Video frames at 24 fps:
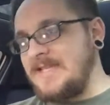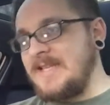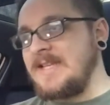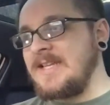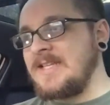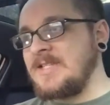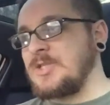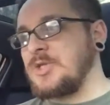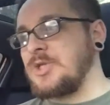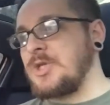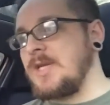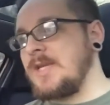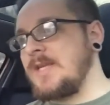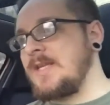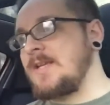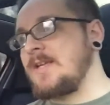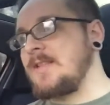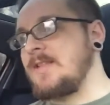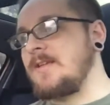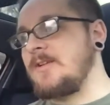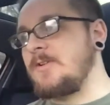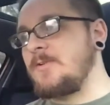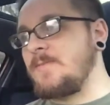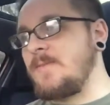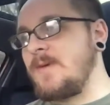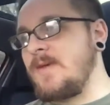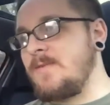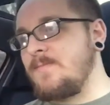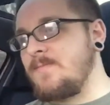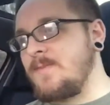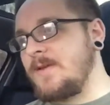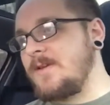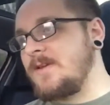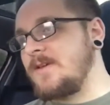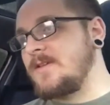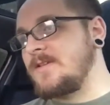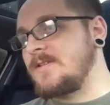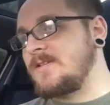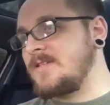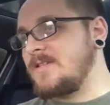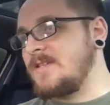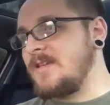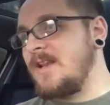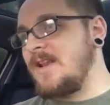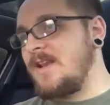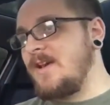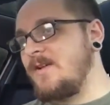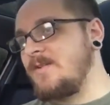it is cheating a little bit
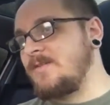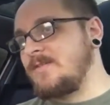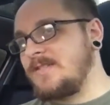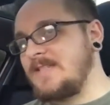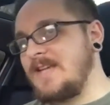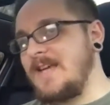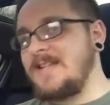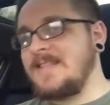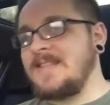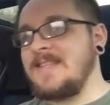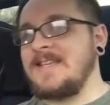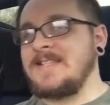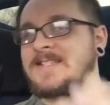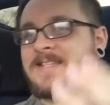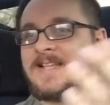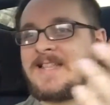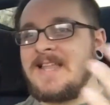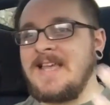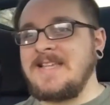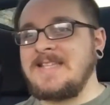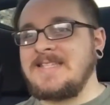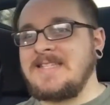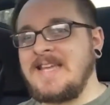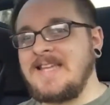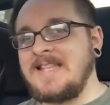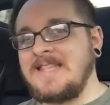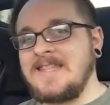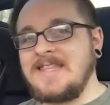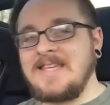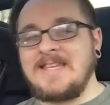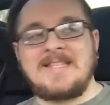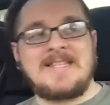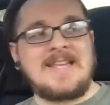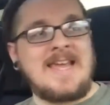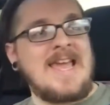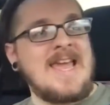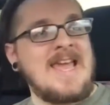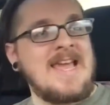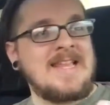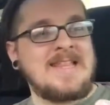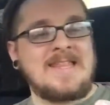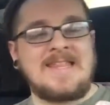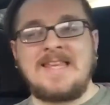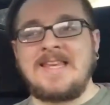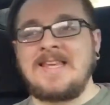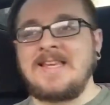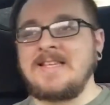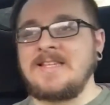because, you know, 10 things I like, 10 things I
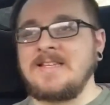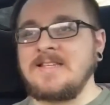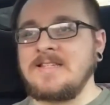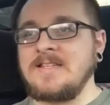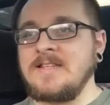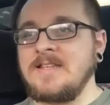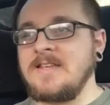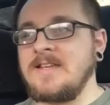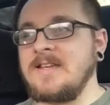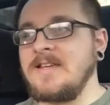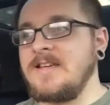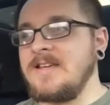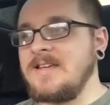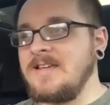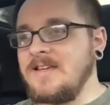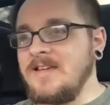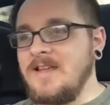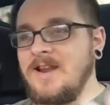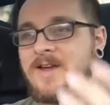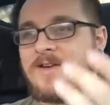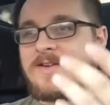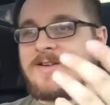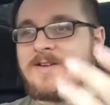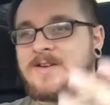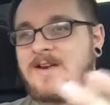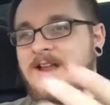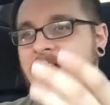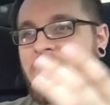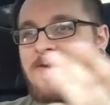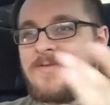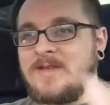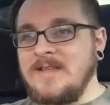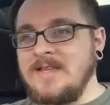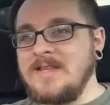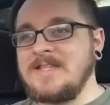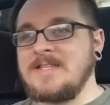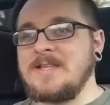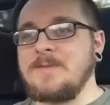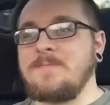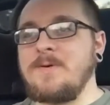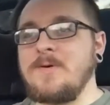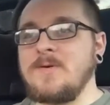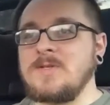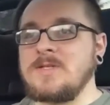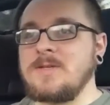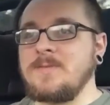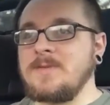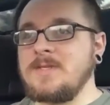hate things. You know, you're not really
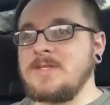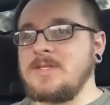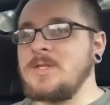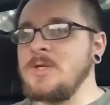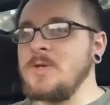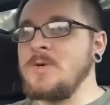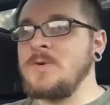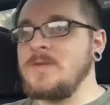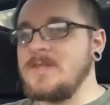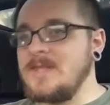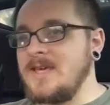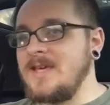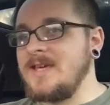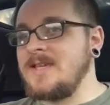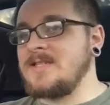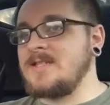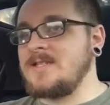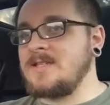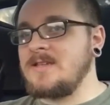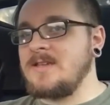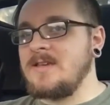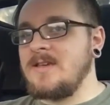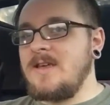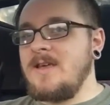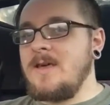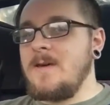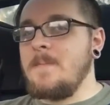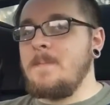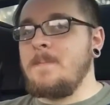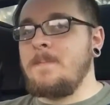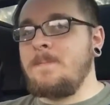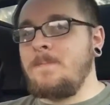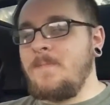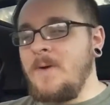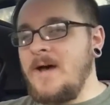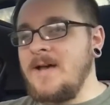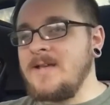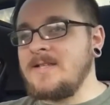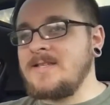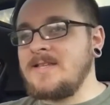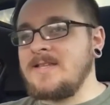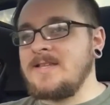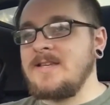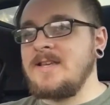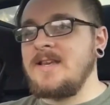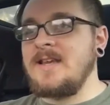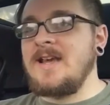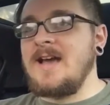supposed to do this,
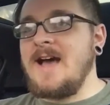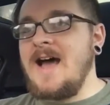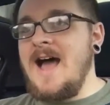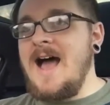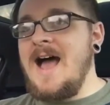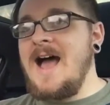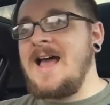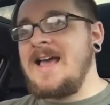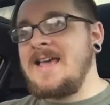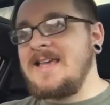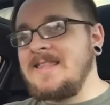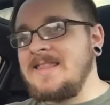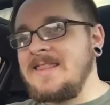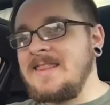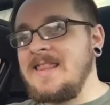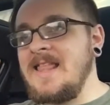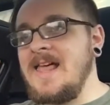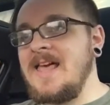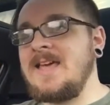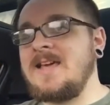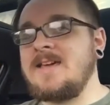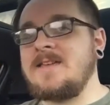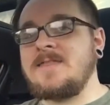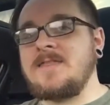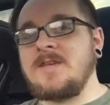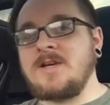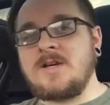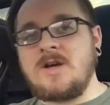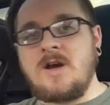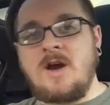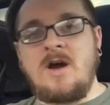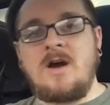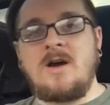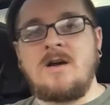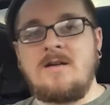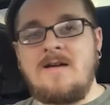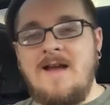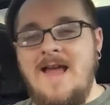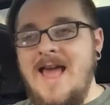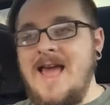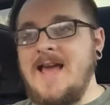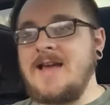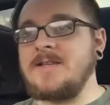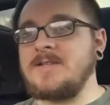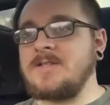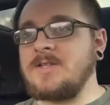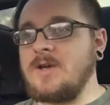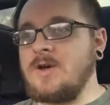but I like the car
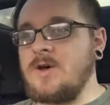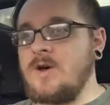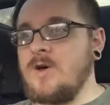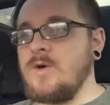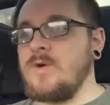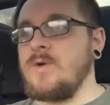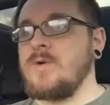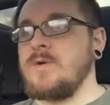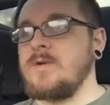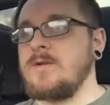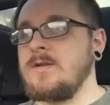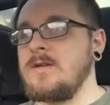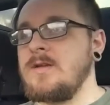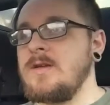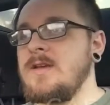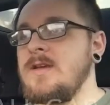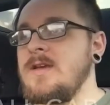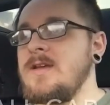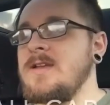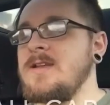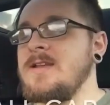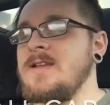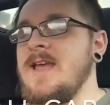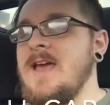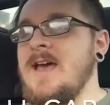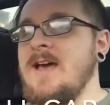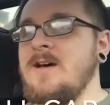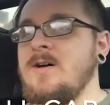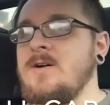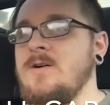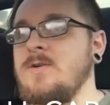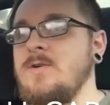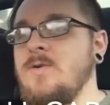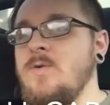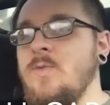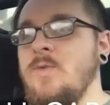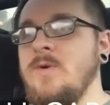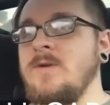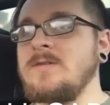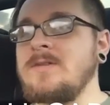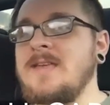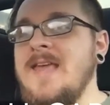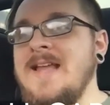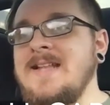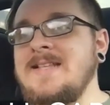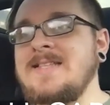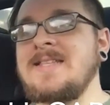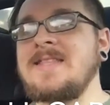as a whole. Now, we'll
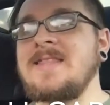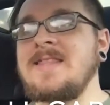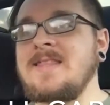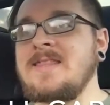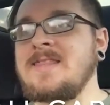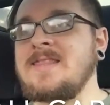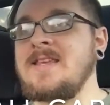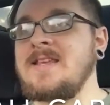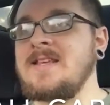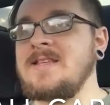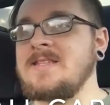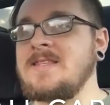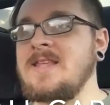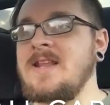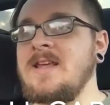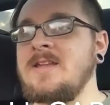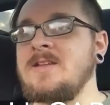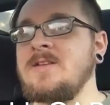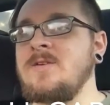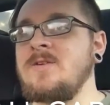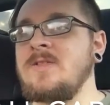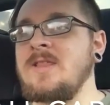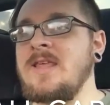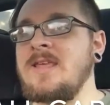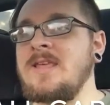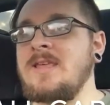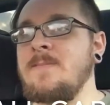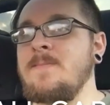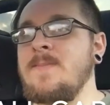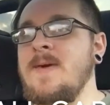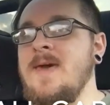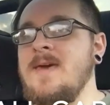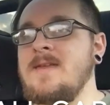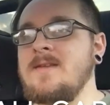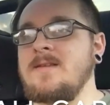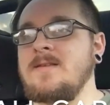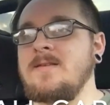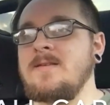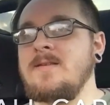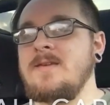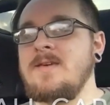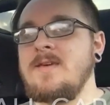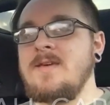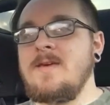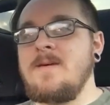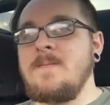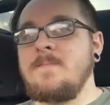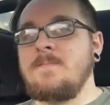get to the things that I don't like about it,
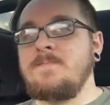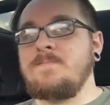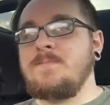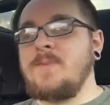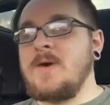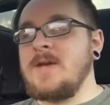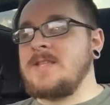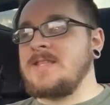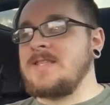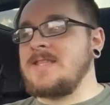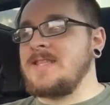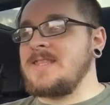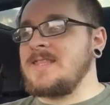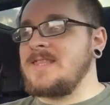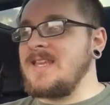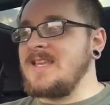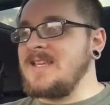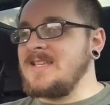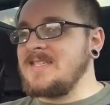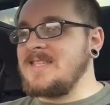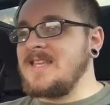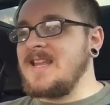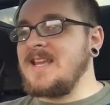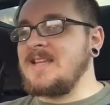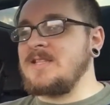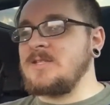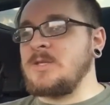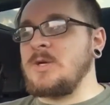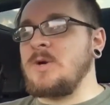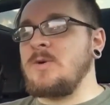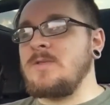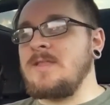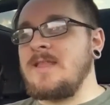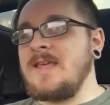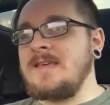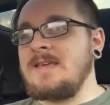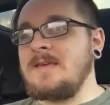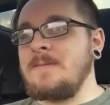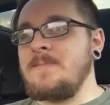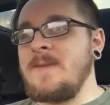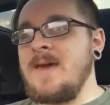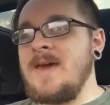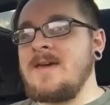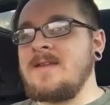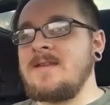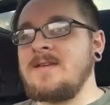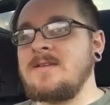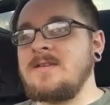but the things that I don't like
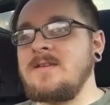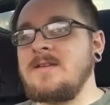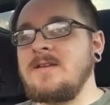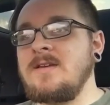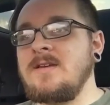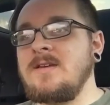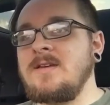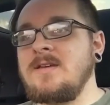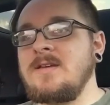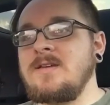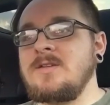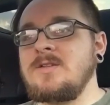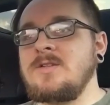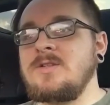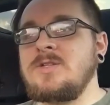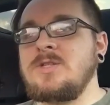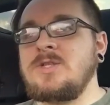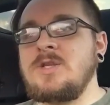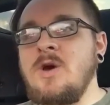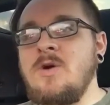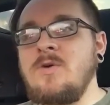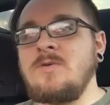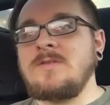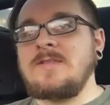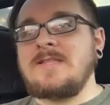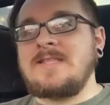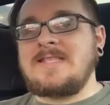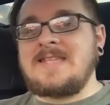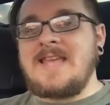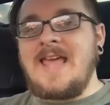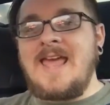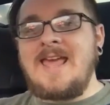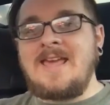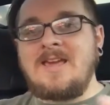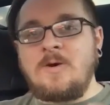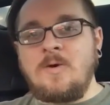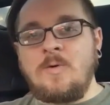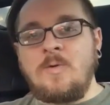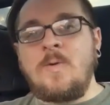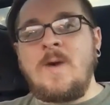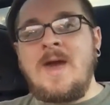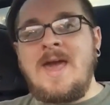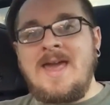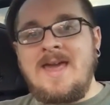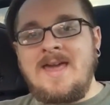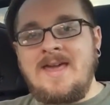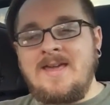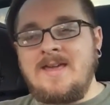about it don't take
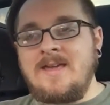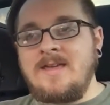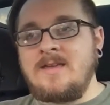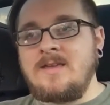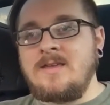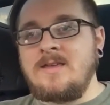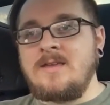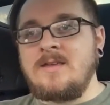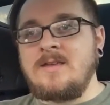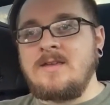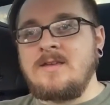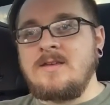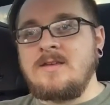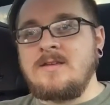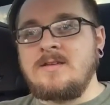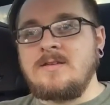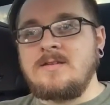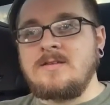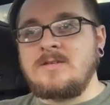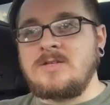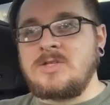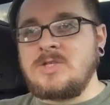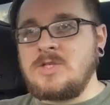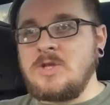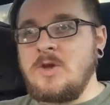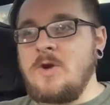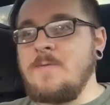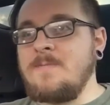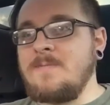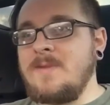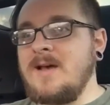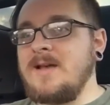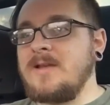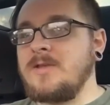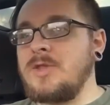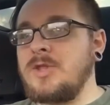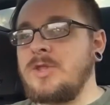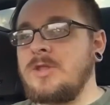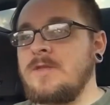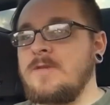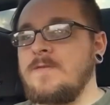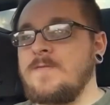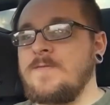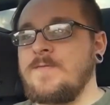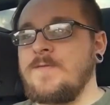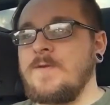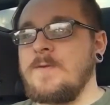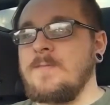away so much
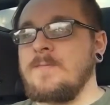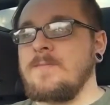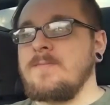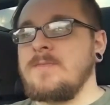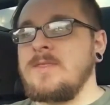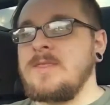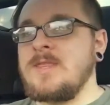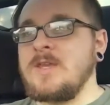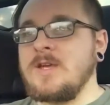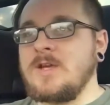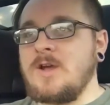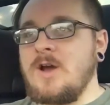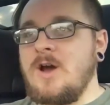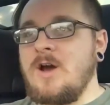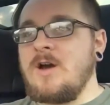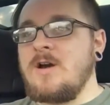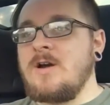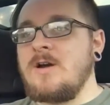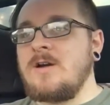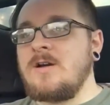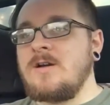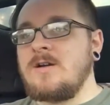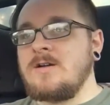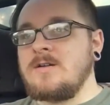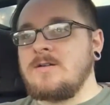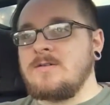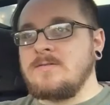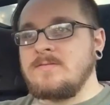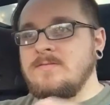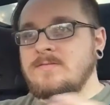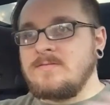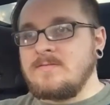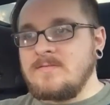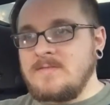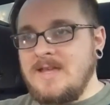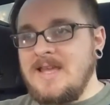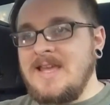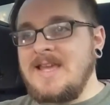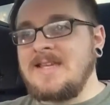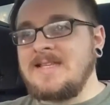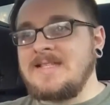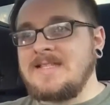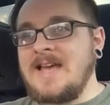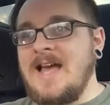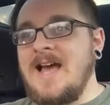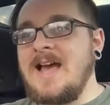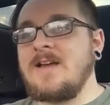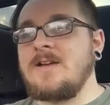from the car
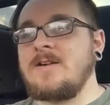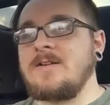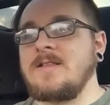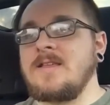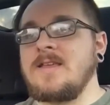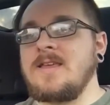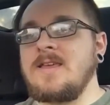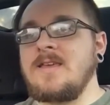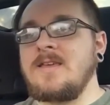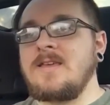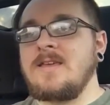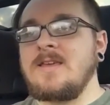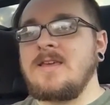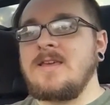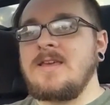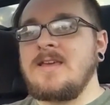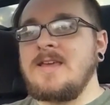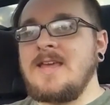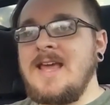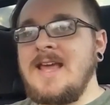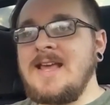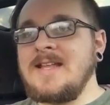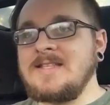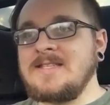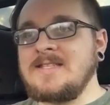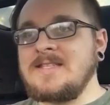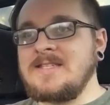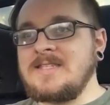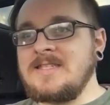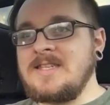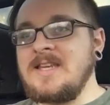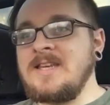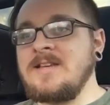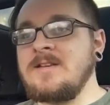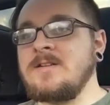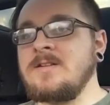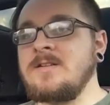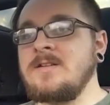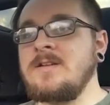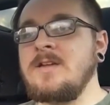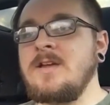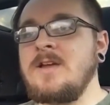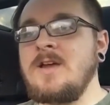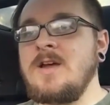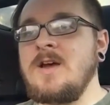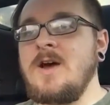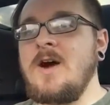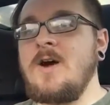entirely. It's still
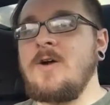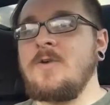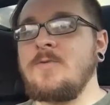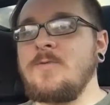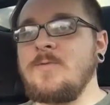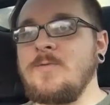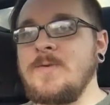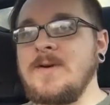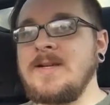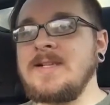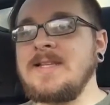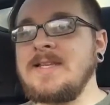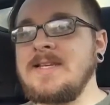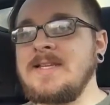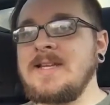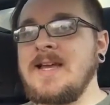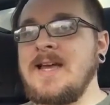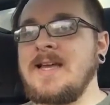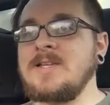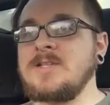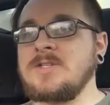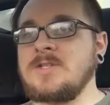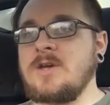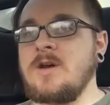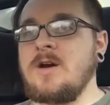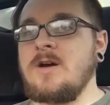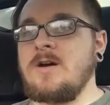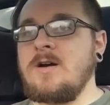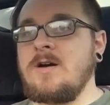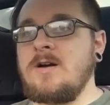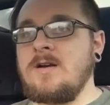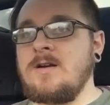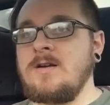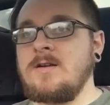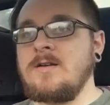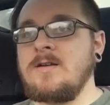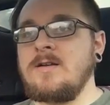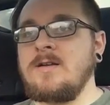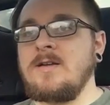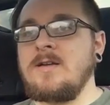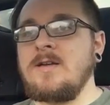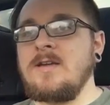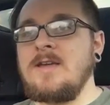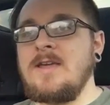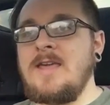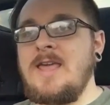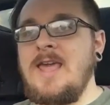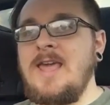a really nice car.
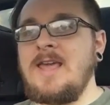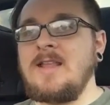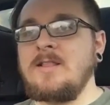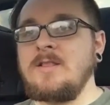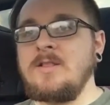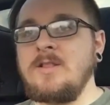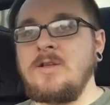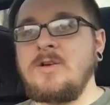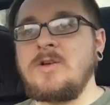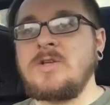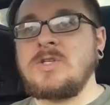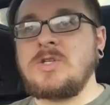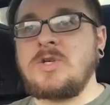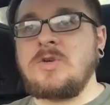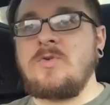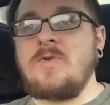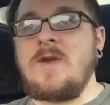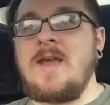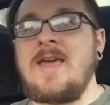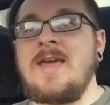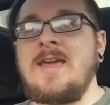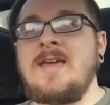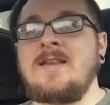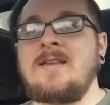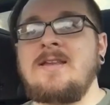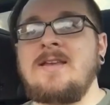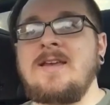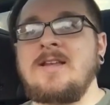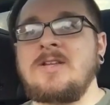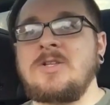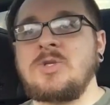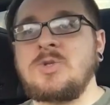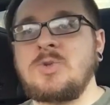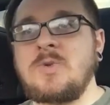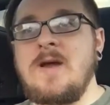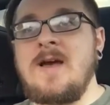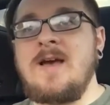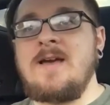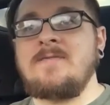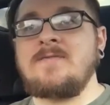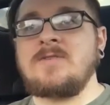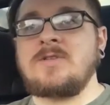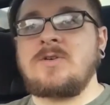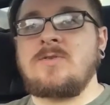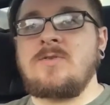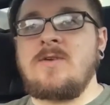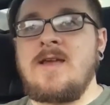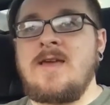It looks great. It
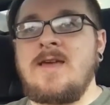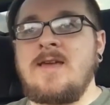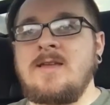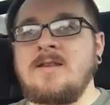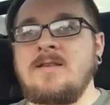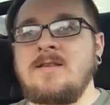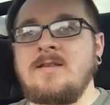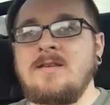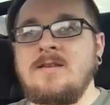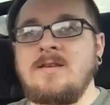drives great.